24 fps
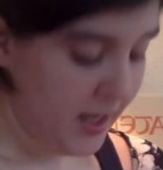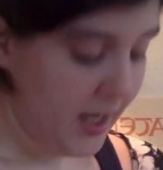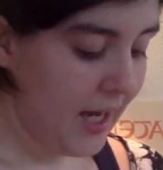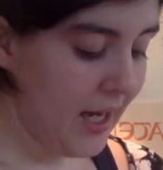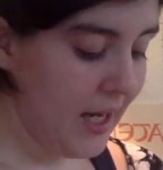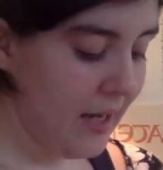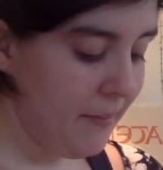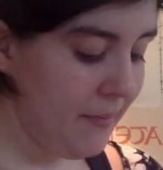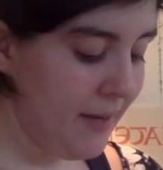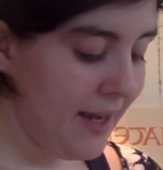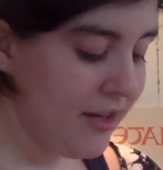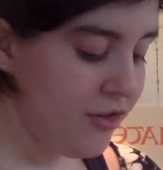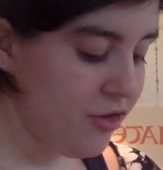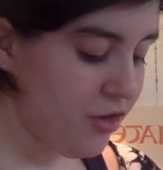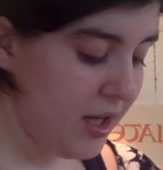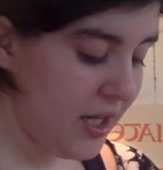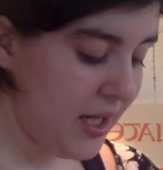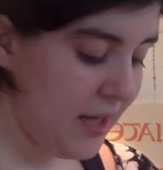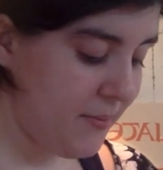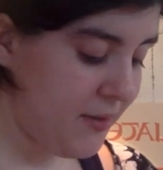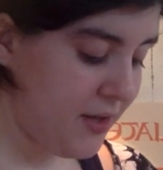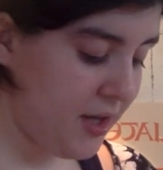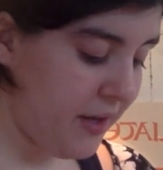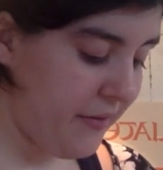I am
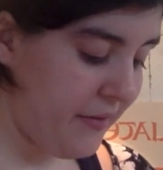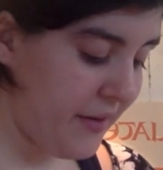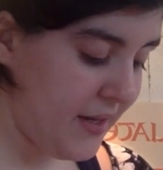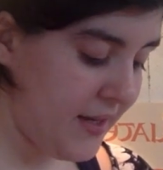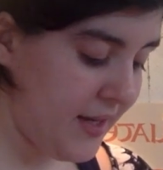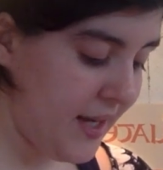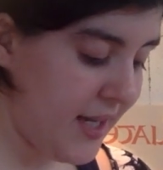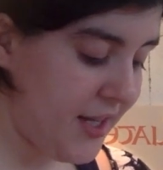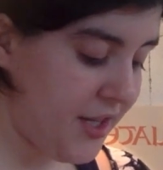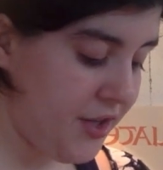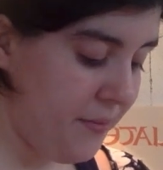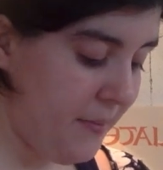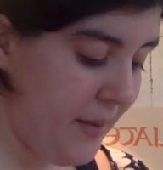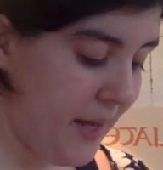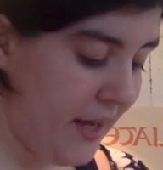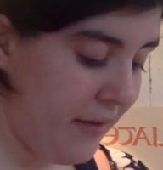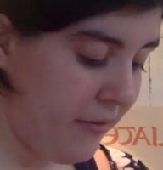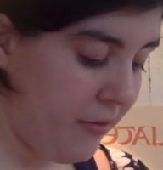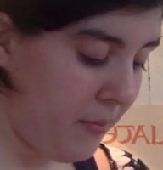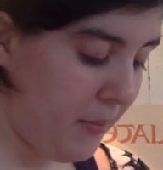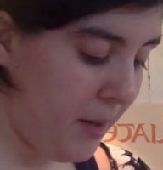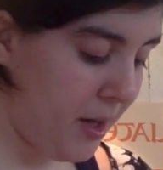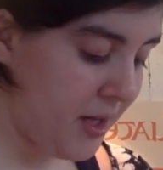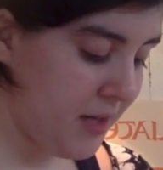naturally observant, as you may
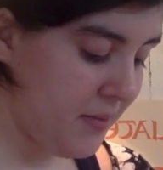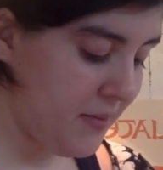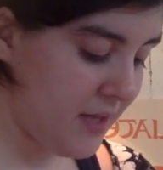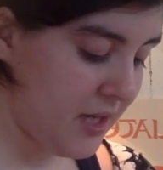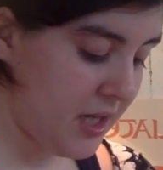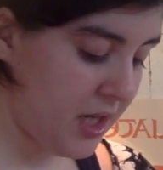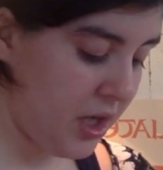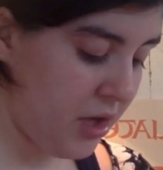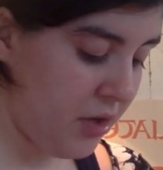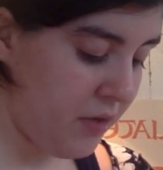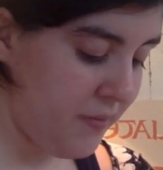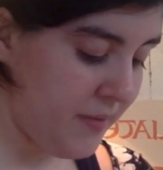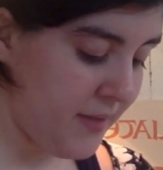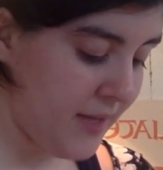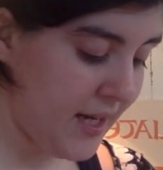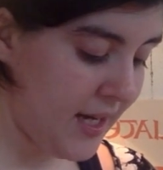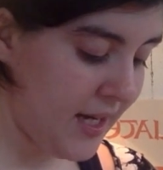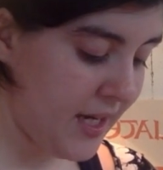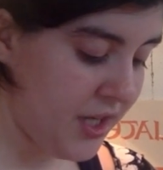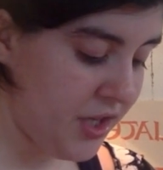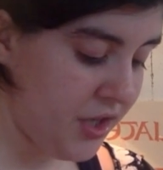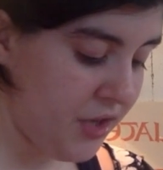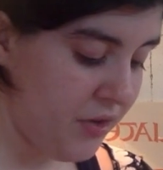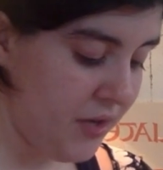have remarked, Mr. Holmes, and
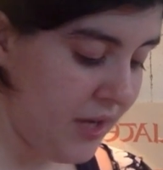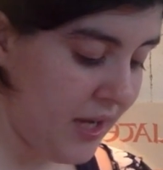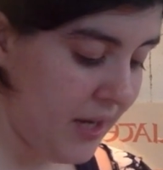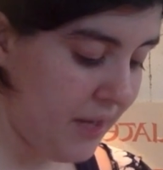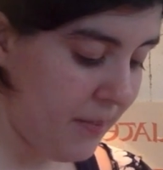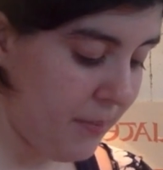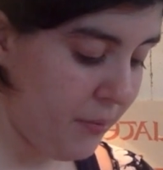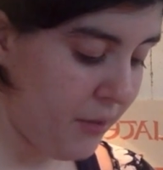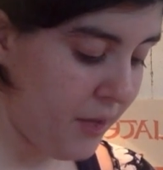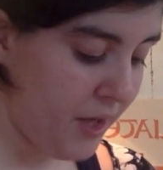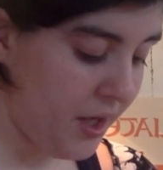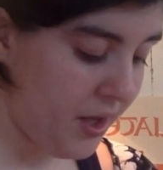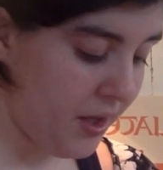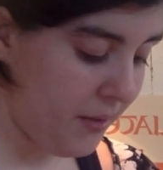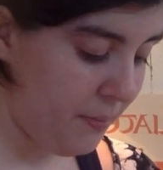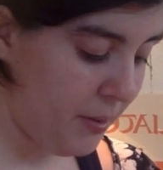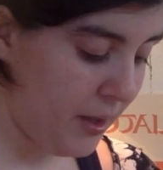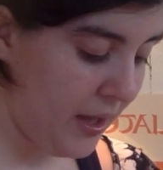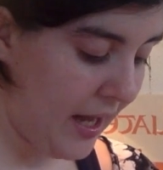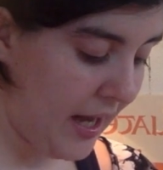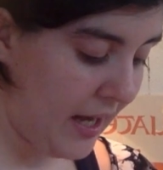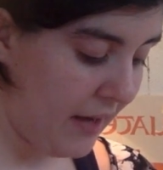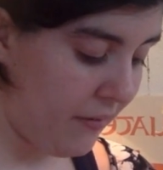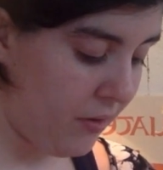I soon had a pretty good
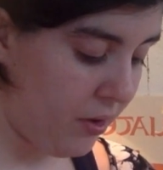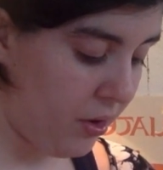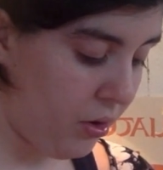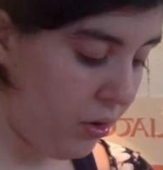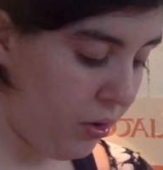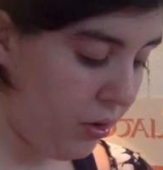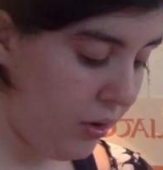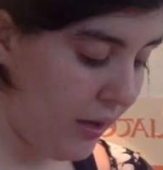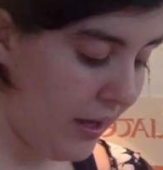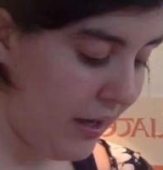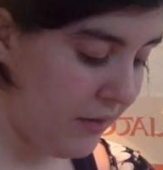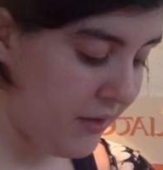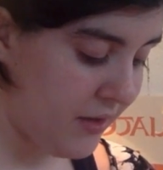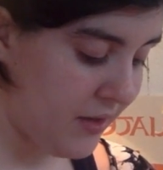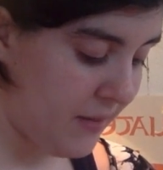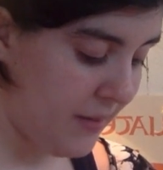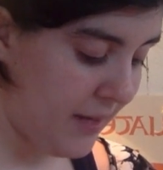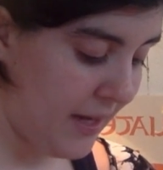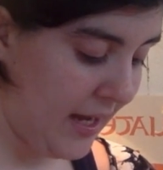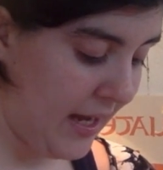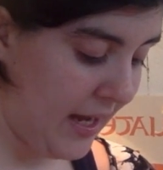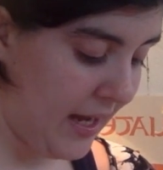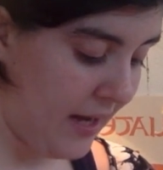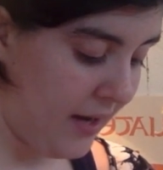plan of the whole house in
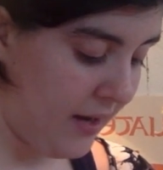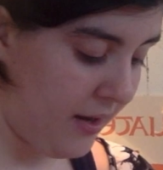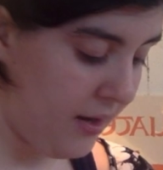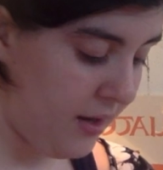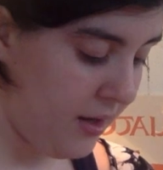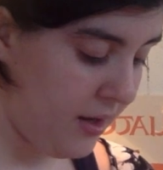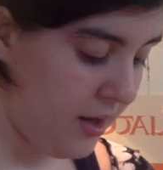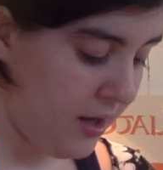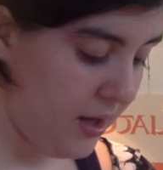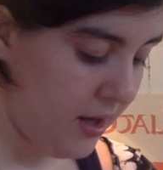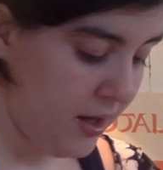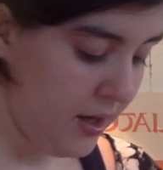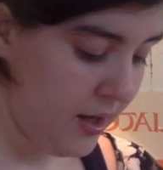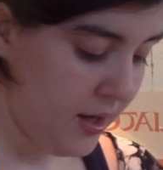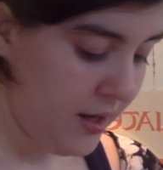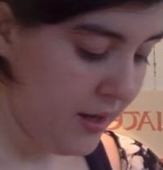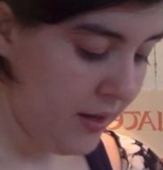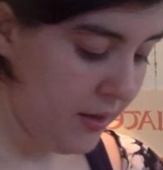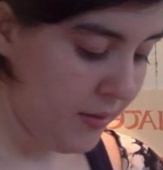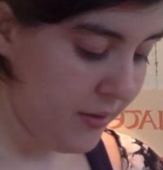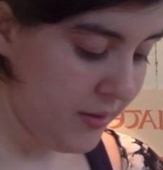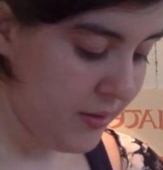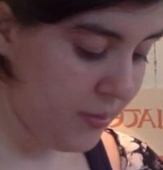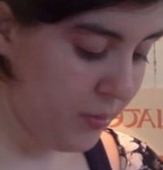my head.
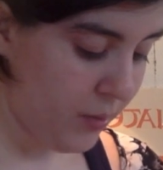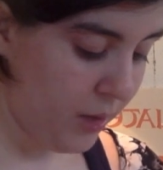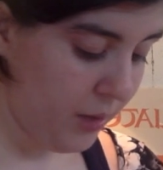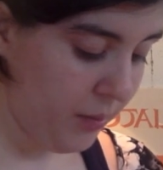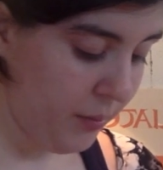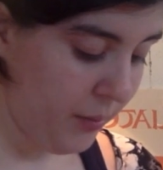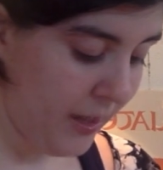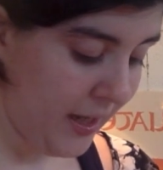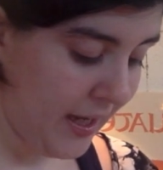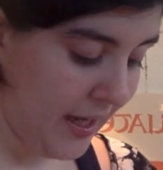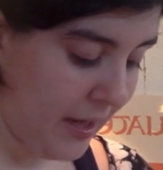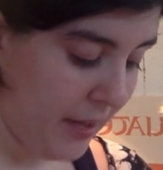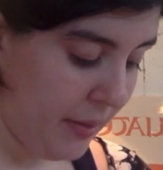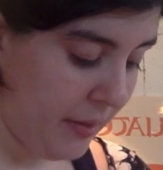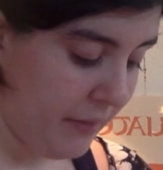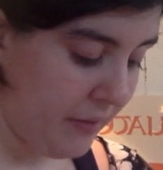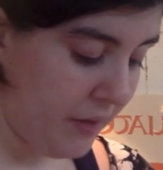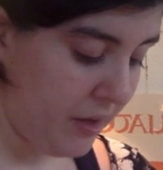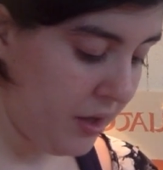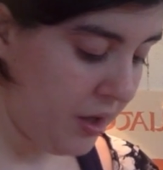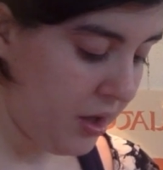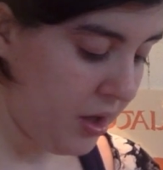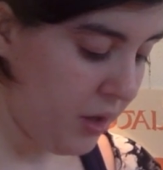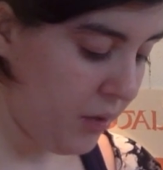There was one wing,
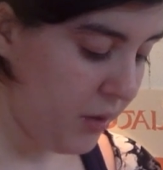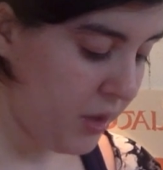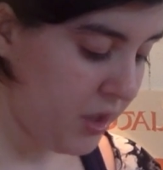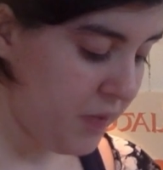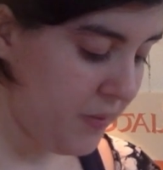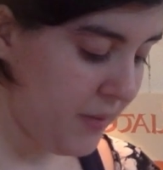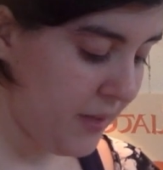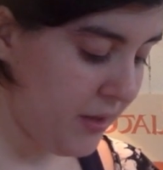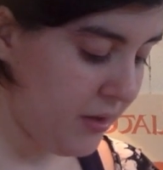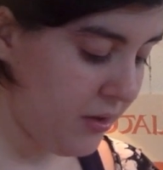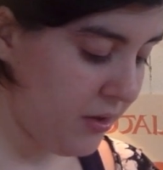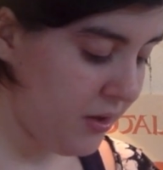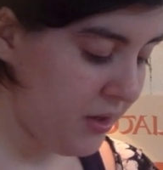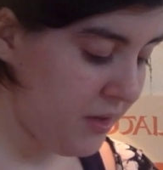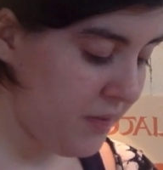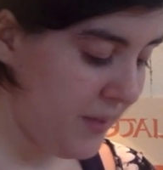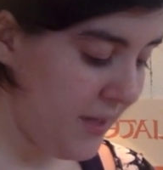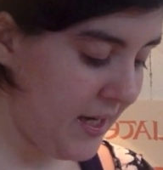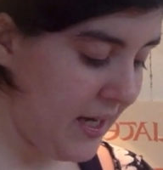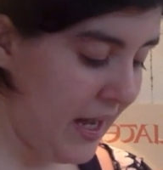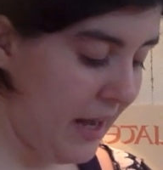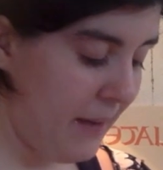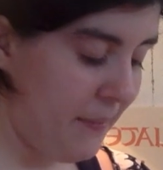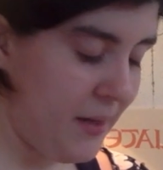however, which appeared not to be
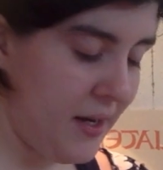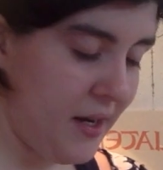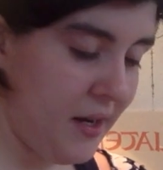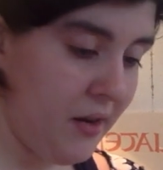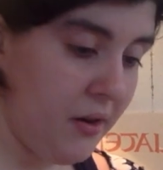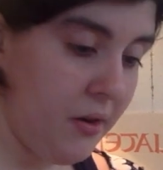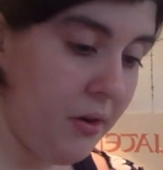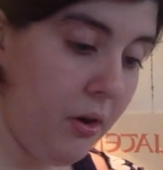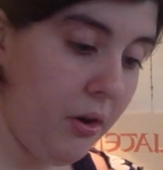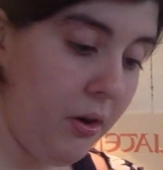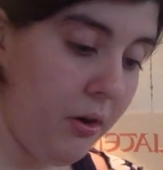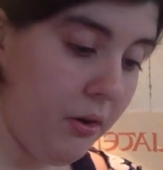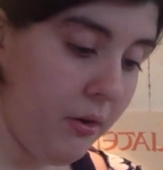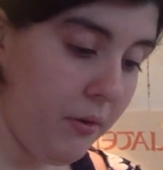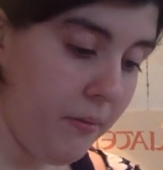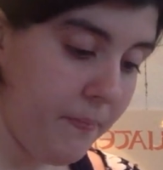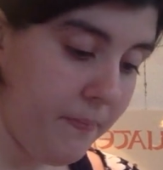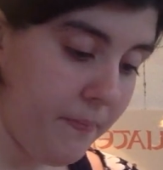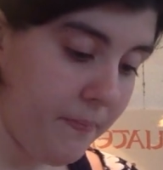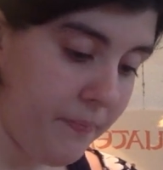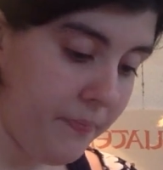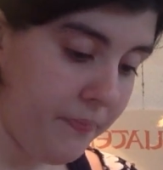inhabited at all.